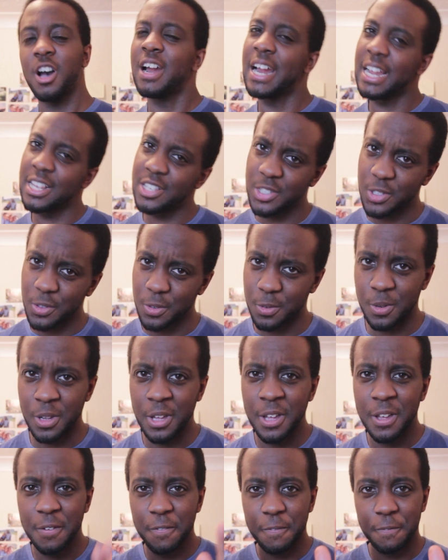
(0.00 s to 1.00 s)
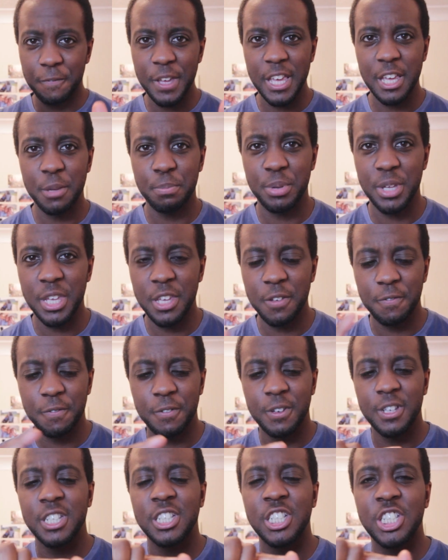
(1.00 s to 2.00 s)
Alright, so fake
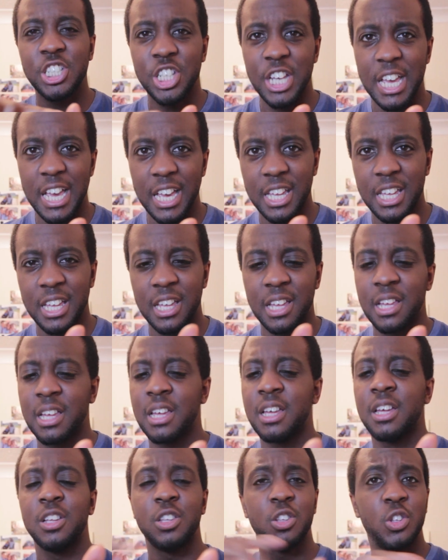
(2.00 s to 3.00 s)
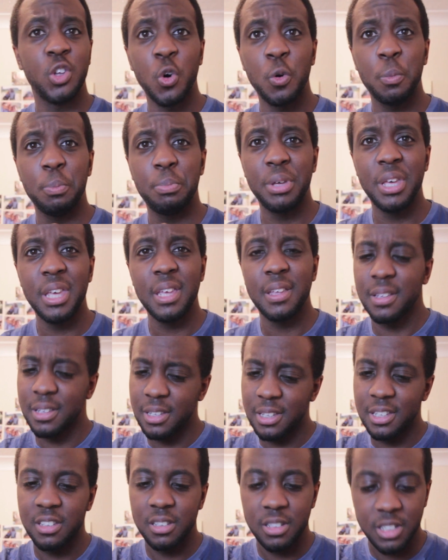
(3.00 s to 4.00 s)
beef, check. Dope beat,
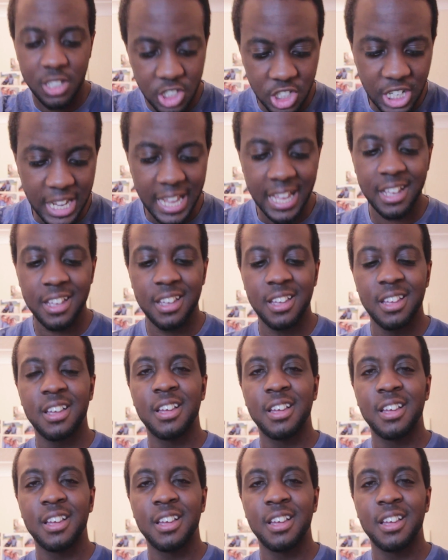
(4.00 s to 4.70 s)
check.